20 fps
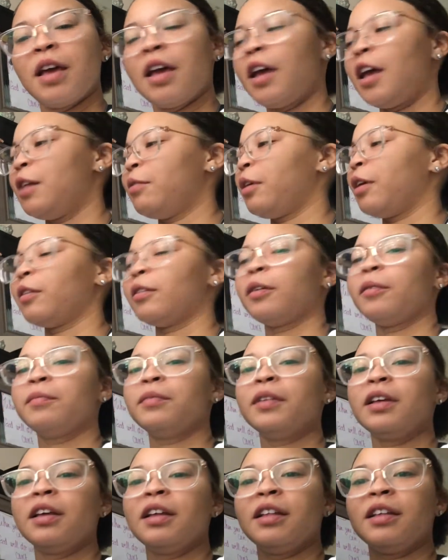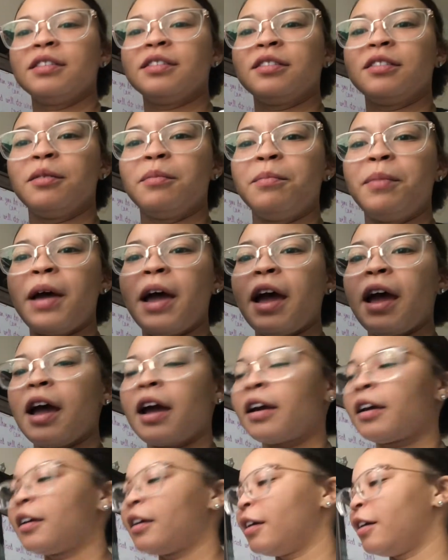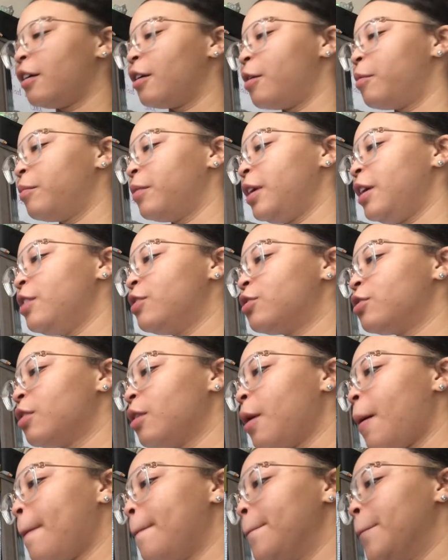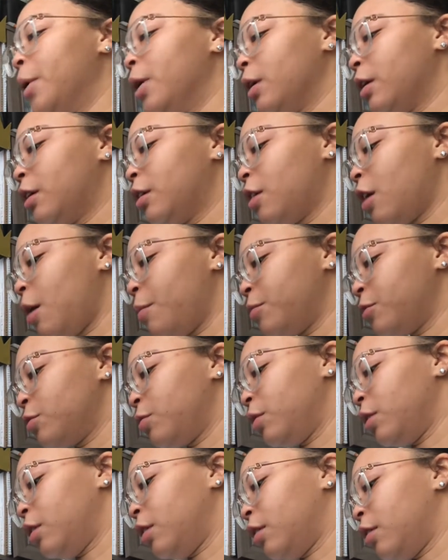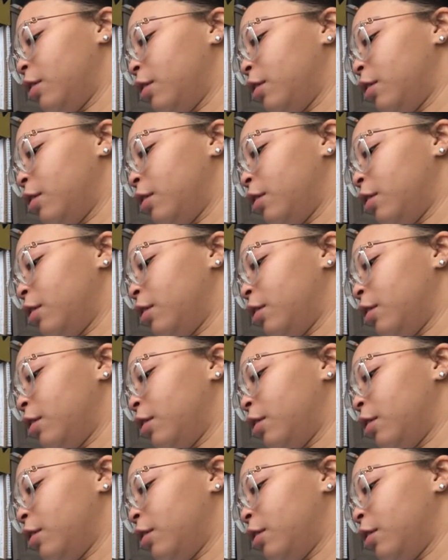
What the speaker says: Anyway, I don't know. This is the back. Each book comes with